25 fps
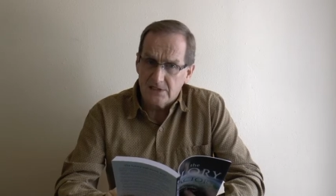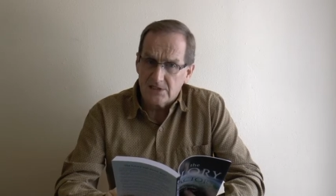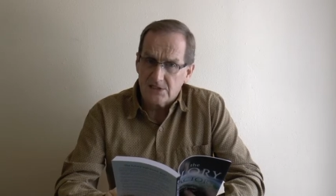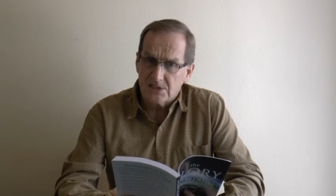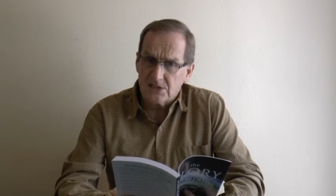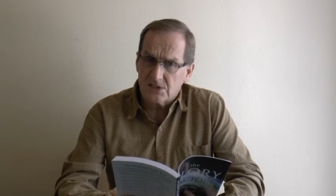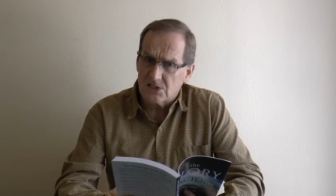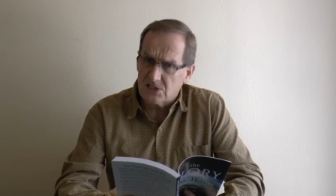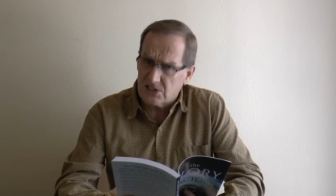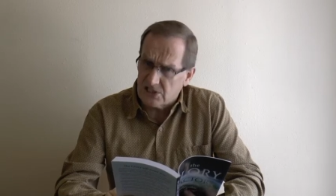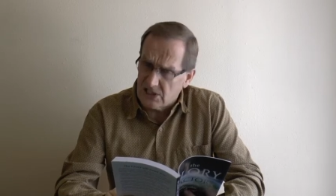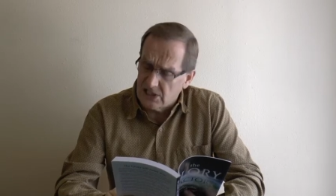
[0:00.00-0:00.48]

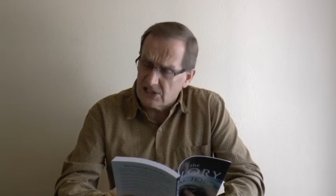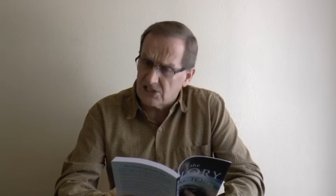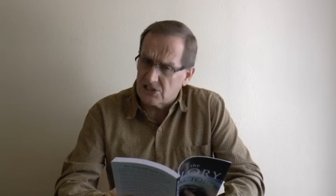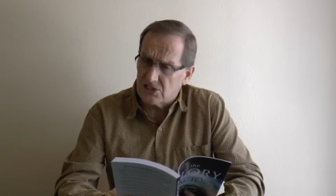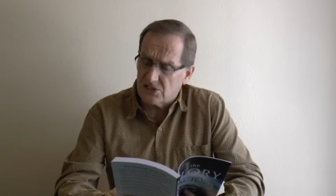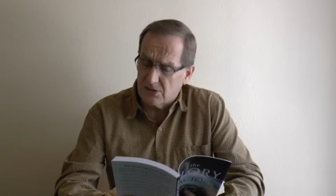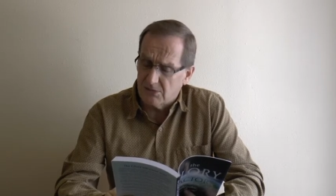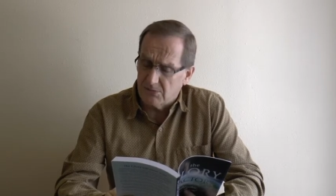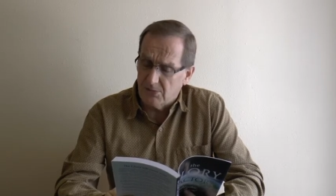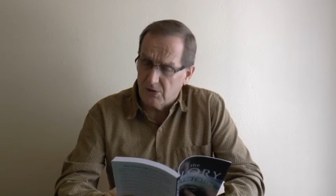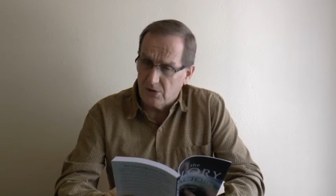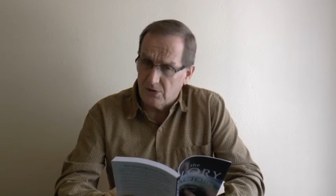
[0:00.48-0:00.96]

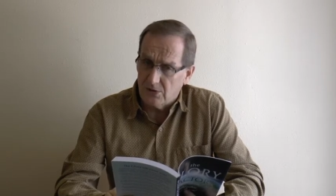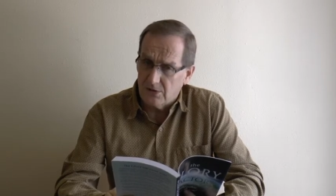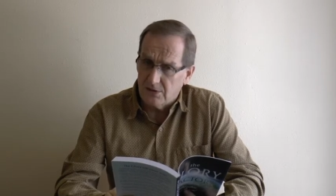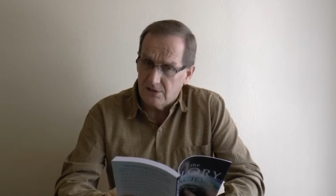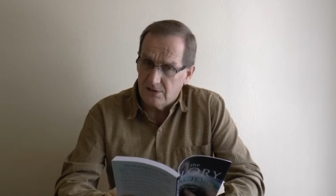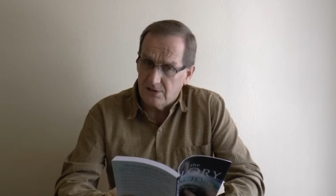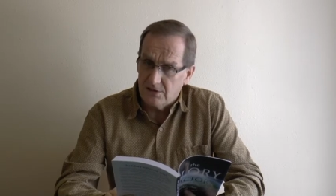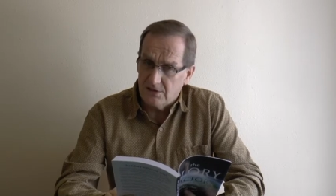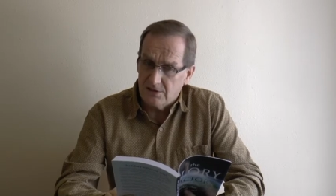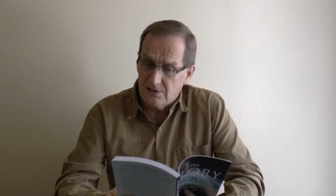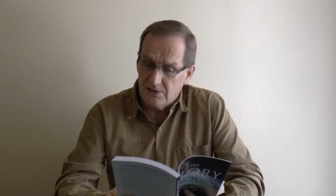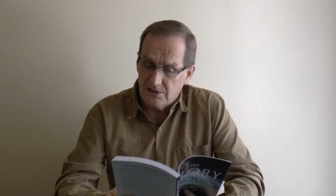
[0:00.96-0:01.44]
sensible,
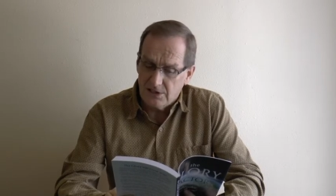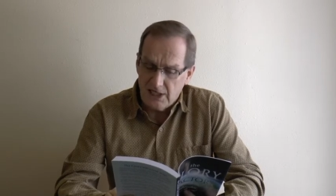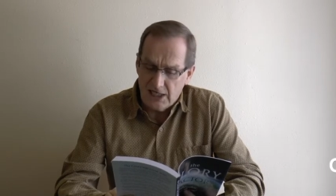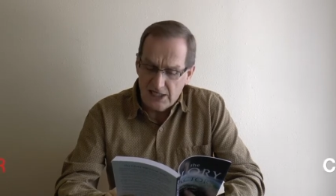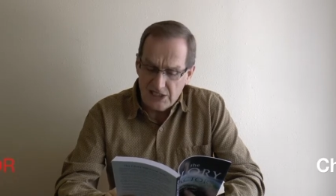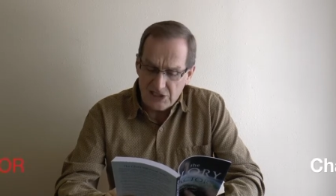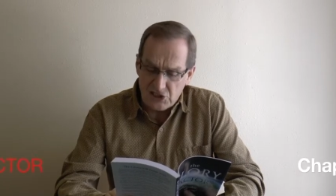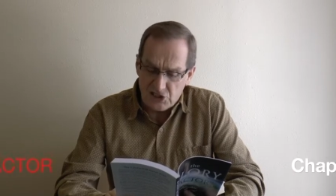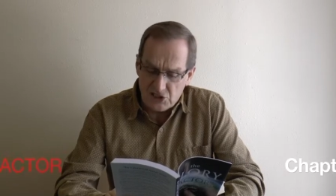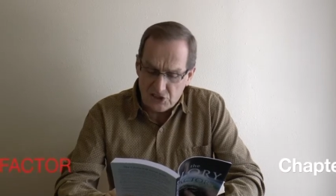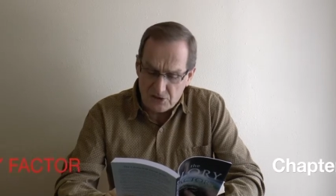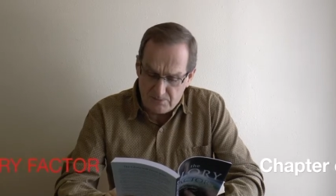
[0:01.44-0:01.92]

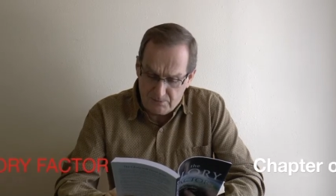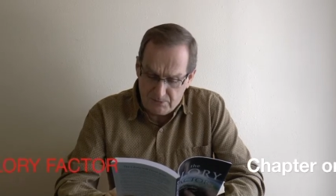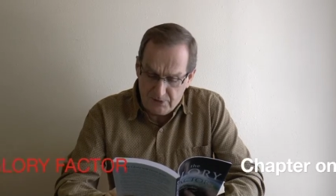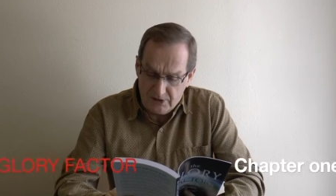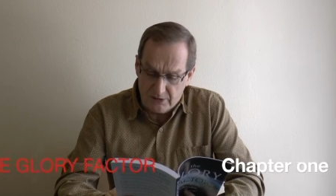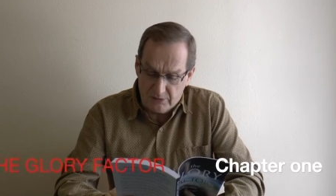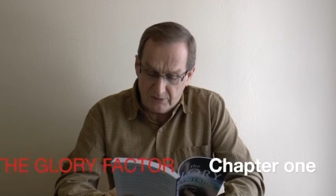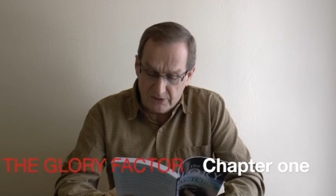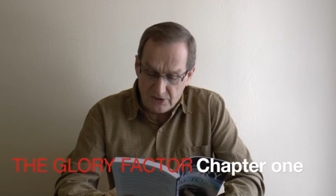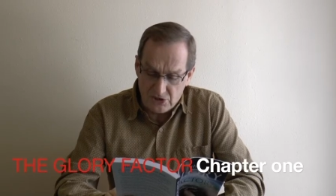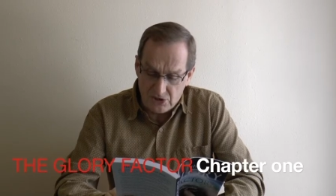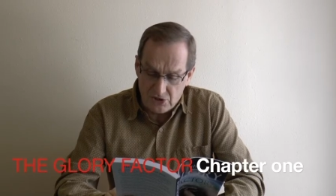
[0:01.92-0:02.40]
and
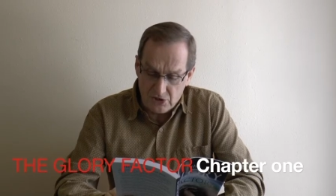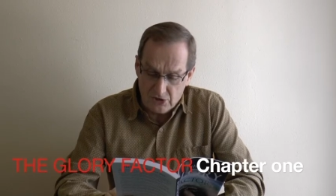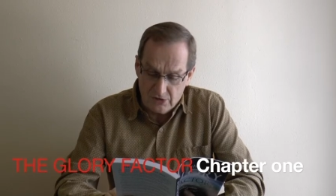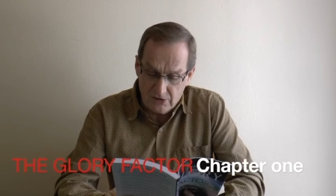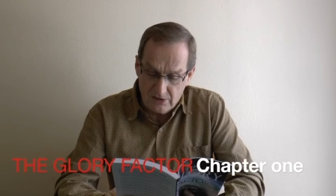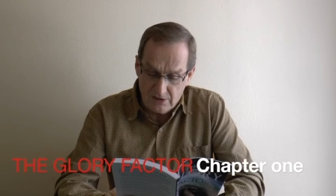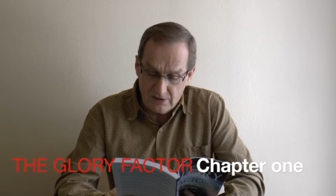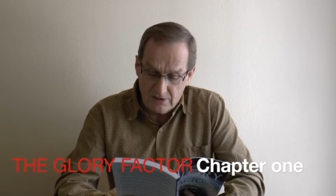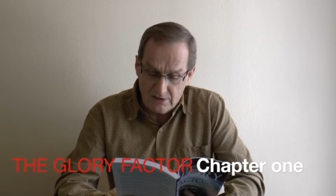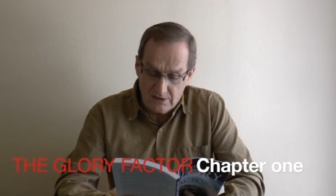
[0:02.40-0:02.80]
spiritual.